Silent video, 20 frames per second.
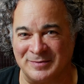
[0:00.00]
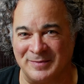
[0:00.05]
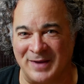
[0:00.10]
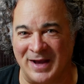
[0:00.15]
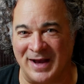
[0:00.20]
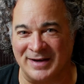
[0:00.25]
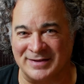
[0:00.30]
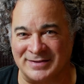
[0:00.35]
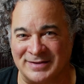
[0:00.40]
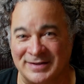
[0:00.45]

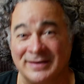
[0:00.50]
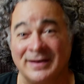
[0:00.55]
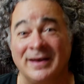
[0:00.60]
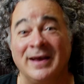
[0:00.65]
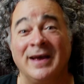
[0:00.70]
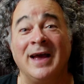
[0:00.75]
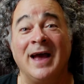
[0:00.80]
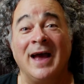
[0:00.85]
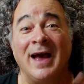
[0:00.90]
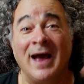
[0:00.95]
Magazine.
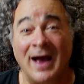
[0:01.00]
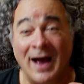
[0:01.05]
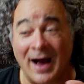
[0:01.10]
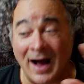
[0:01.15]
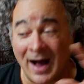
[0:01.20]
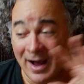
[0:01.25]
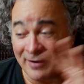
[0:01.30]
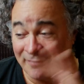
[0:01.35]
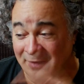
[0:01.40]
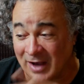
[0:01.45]

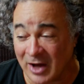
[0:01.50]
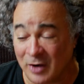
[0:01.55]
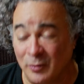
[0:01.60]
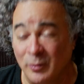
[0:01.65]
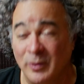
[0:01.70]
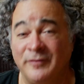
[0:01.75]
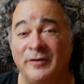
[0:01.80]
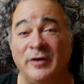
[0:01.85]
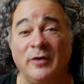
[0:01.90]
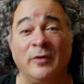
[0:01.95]
I've got a
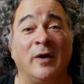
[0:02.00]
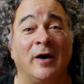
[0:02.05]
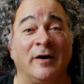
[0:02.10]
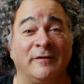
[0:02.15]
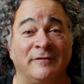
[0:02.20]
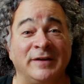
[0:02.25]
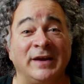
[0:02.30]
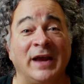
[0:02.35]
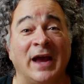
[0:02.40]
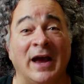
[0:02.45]
review
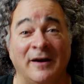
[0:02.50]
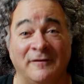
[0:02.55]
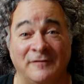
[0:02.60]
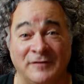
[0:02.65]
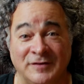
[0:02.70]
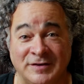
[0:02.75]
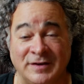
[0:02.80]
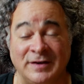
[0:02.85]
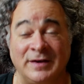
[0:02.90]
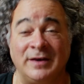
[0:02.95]
of the
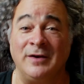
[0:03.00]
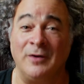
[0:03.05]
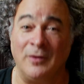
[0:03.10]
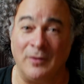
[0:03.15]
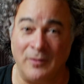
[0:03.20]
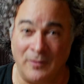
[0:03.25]
FZ-M,